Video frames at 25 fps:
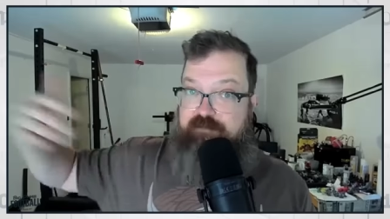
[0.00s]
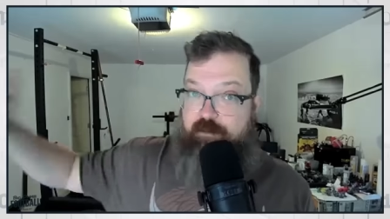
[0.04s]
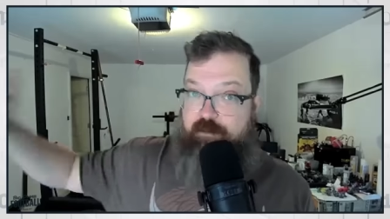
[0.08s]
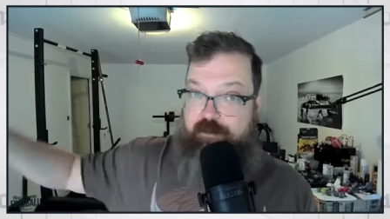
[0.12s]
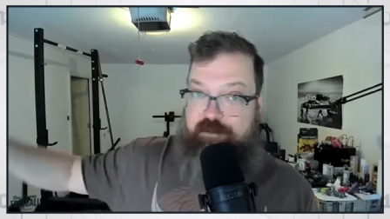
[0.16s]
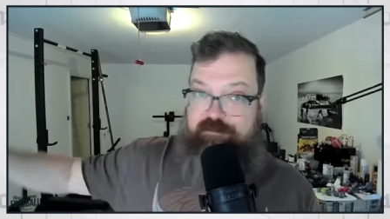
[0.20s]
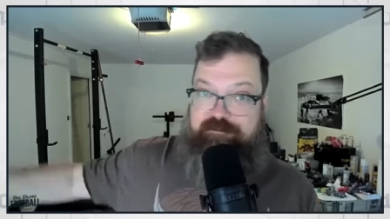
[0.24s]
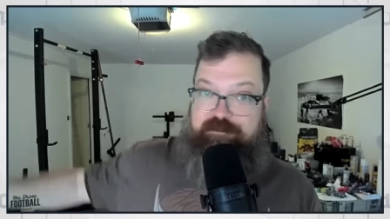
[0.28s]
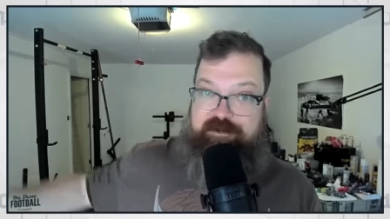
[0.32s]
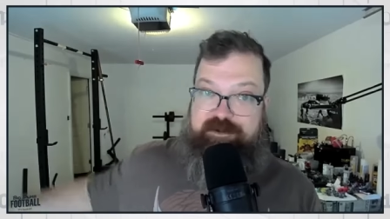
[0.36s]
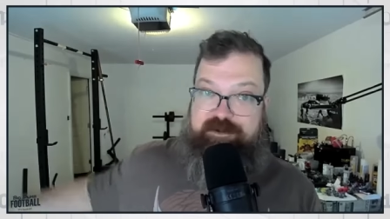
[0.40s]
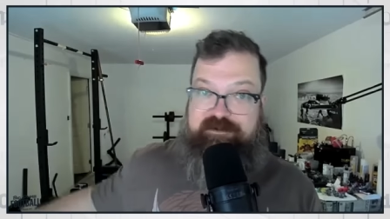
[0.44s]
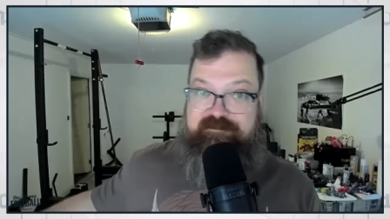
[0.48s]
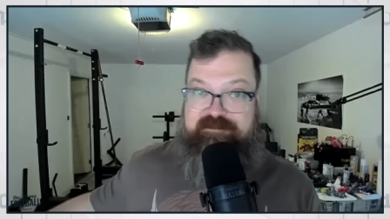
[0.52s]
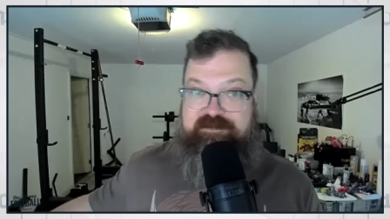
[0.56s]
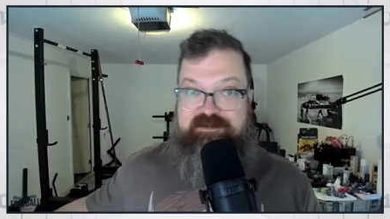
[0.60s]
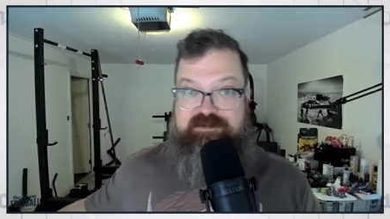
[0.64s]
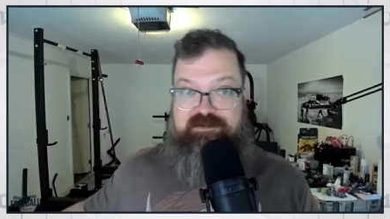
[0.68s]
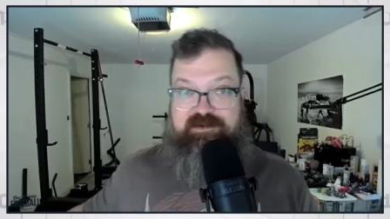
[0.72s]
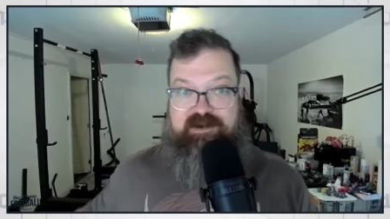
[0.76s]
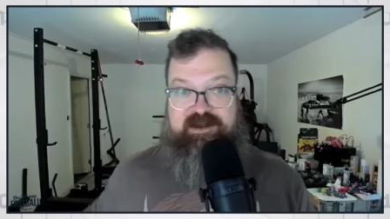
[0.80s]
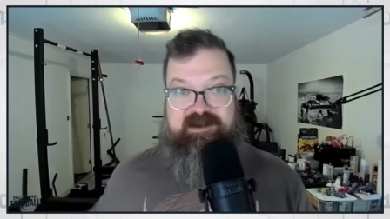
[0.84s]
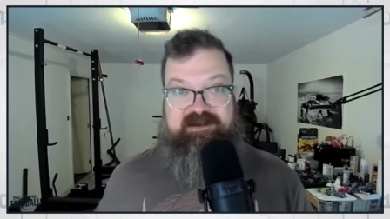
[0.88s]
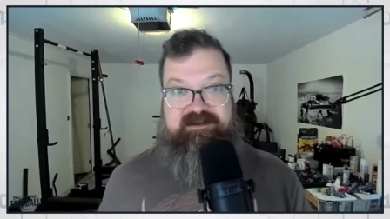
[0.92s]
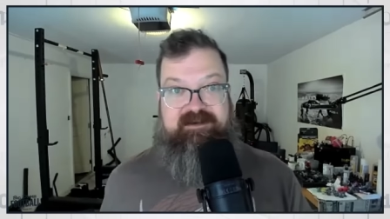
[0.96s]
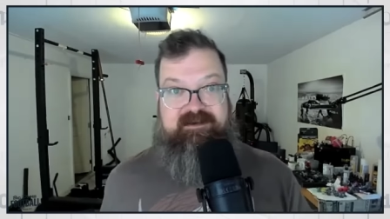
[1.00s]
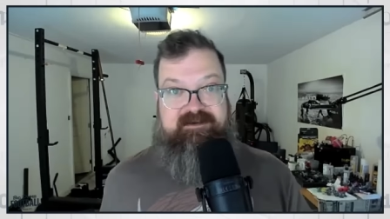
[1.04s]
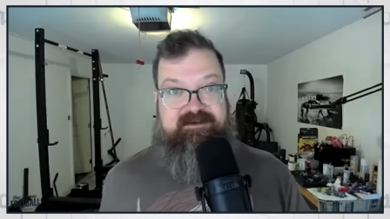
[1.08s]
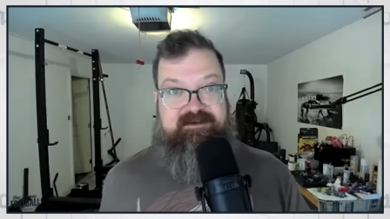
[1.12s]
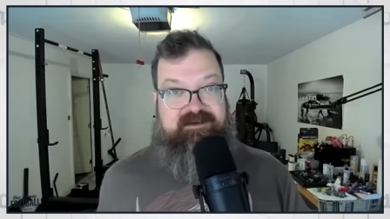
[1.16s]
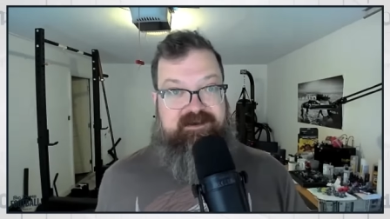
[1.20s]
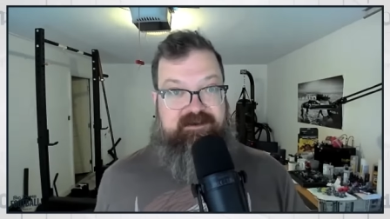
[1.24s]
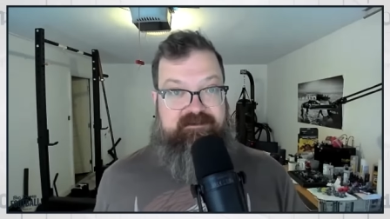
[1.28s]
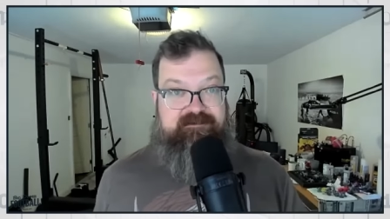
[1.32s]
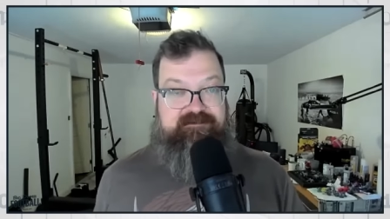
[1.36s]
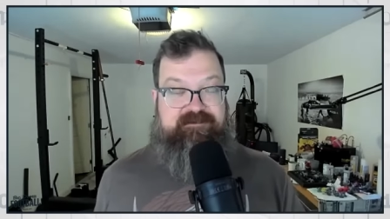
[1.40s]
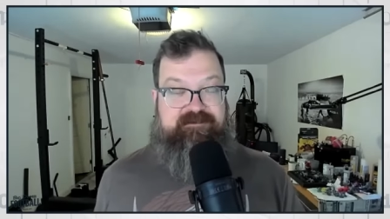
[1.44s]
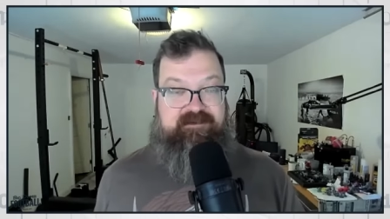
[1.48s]
the forefront of the trend
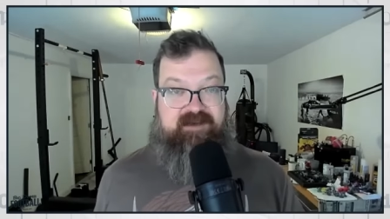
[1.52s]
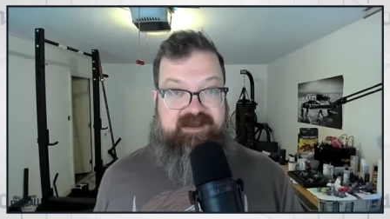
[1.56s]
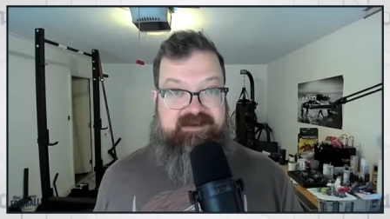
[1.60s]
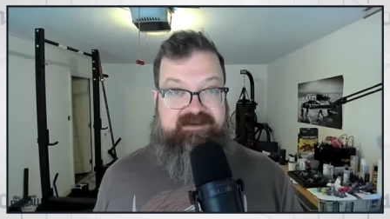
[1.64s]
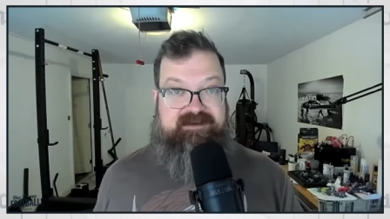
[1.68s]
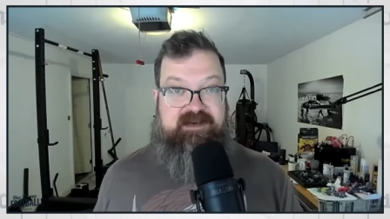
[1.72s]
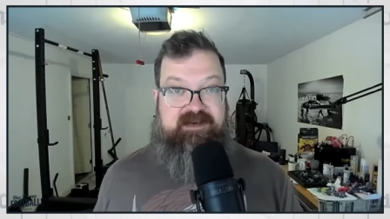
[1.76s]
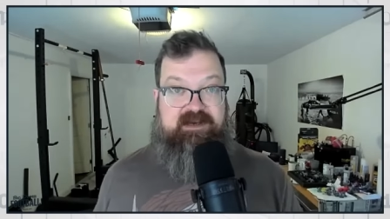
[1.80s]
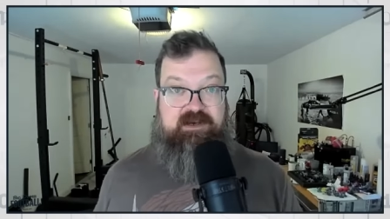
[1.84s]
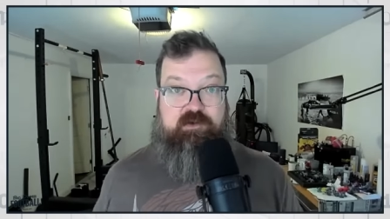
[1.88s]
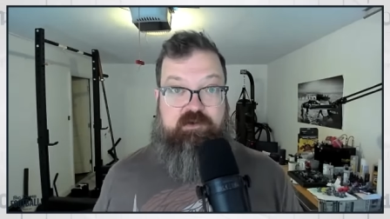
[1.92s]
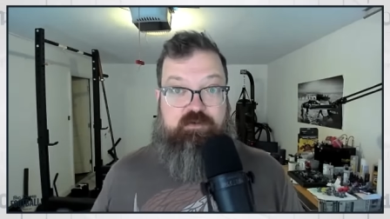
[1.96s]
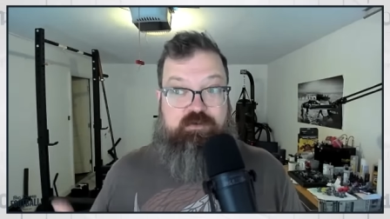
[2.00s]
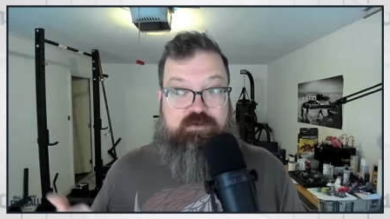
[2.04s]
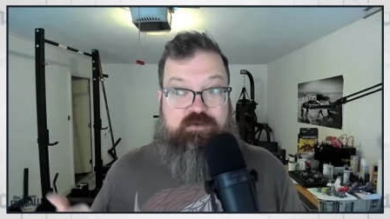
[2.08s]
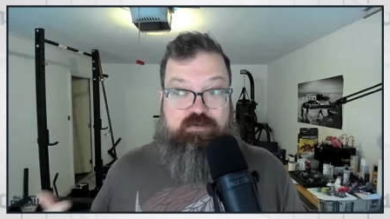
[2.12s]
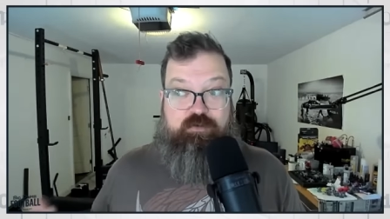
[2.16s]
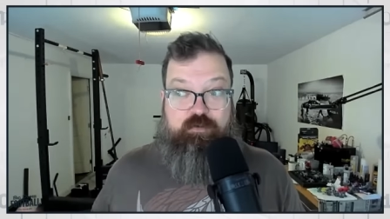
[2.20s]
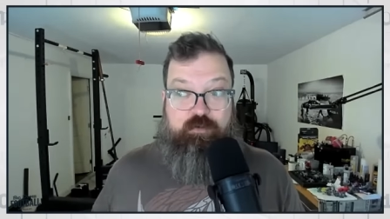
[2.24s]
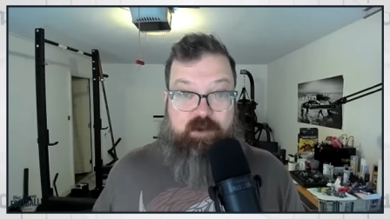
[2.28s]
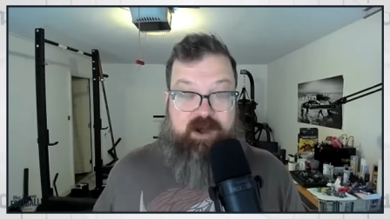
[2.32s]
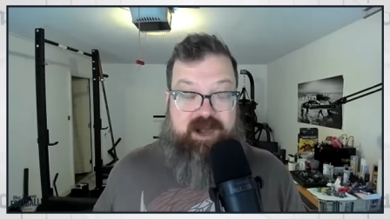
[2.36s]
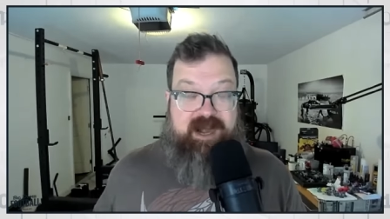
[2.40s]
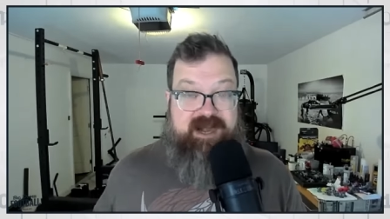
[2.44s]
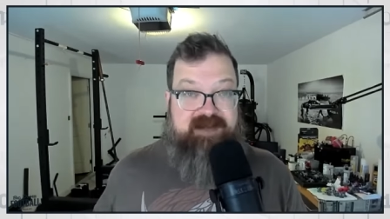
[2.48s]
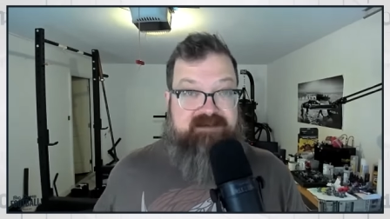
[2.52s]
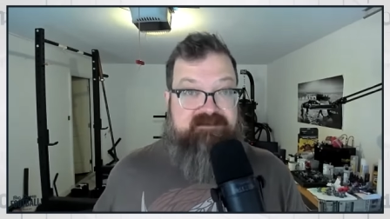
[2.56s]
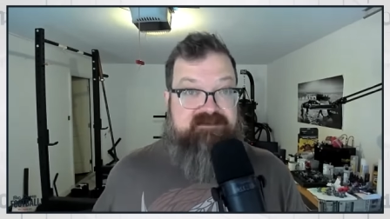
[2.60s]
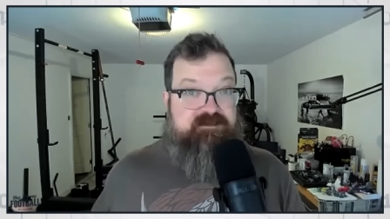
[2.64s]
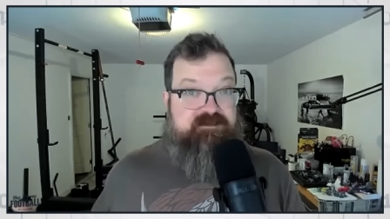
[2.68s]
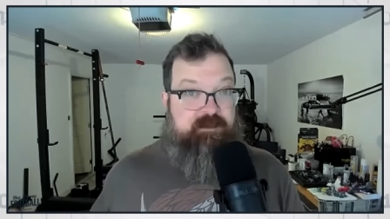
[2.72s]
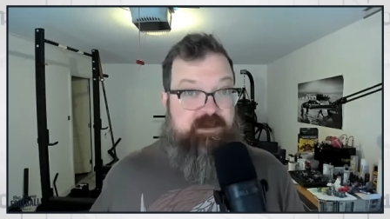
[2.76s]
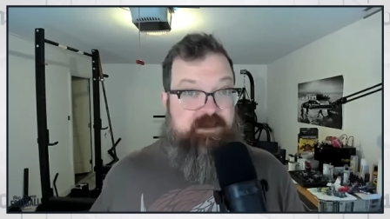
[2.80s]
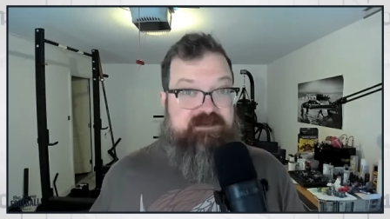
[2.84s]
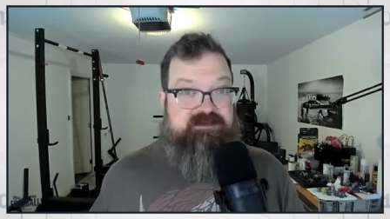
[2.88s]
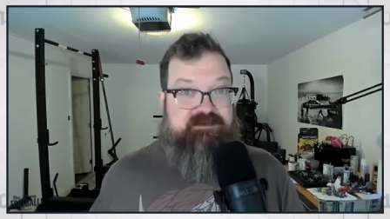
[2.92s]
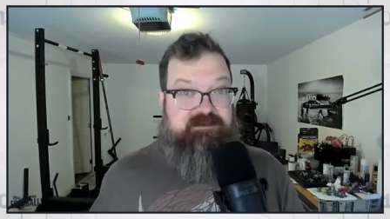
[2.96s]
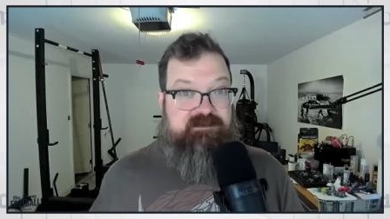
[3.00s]
of finding great
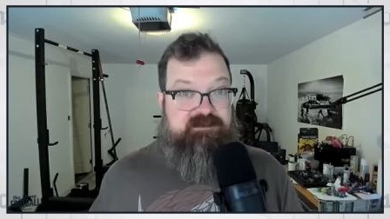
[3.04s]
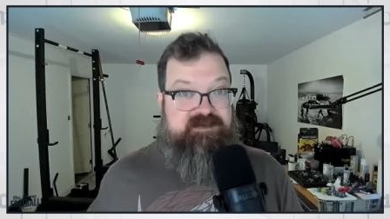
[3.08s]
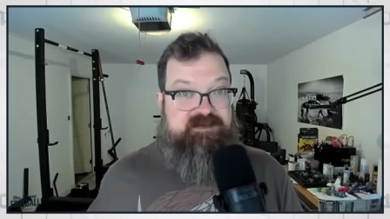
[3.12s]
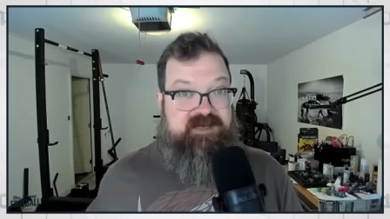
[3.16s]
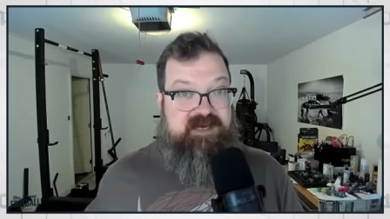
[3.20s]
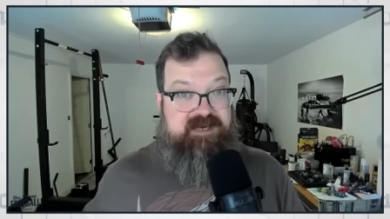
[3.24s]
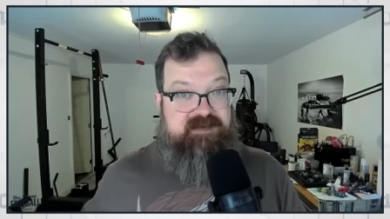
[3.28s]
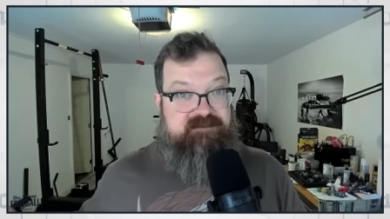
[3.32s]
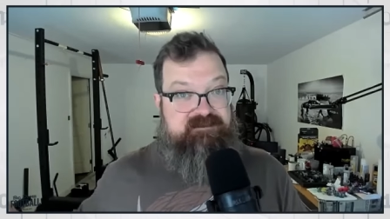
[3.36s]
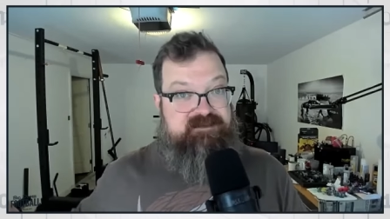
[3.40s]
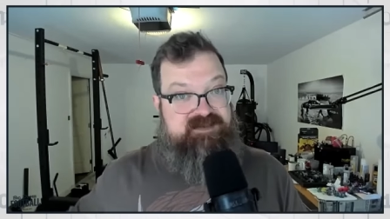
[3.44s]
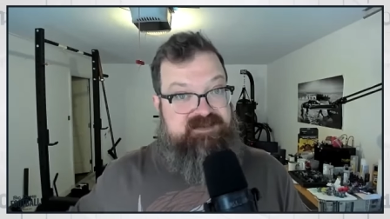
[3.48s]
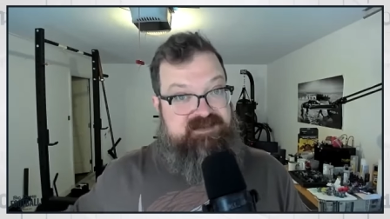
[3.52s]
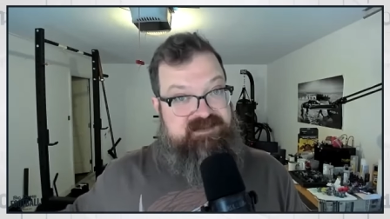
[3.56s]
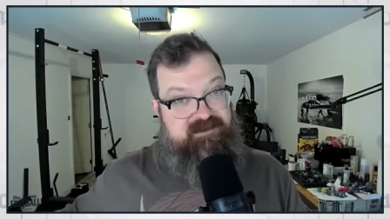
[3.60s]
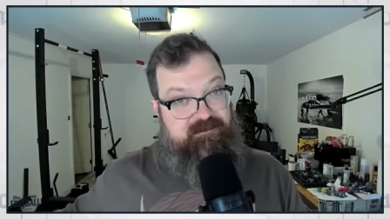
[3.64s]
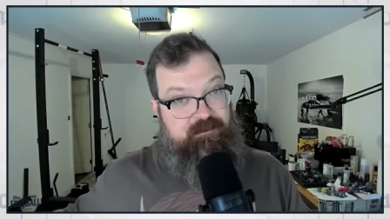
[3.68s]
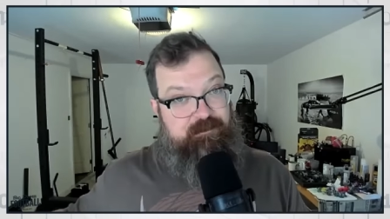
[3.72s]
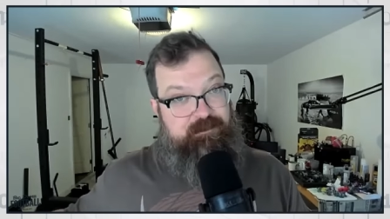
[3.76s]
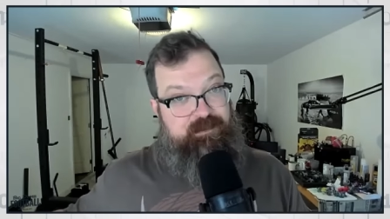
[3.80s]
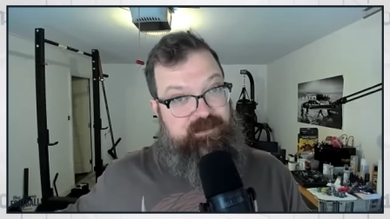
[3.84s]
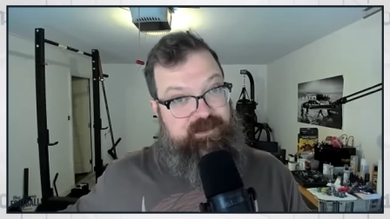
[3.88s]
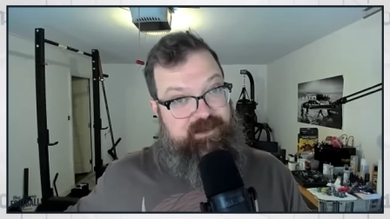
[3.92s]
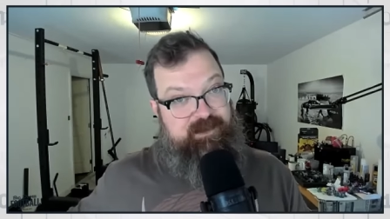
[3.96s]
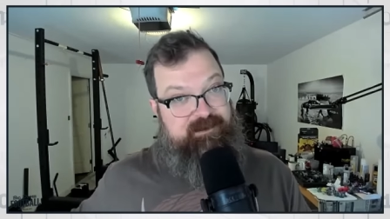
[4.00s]
special team skill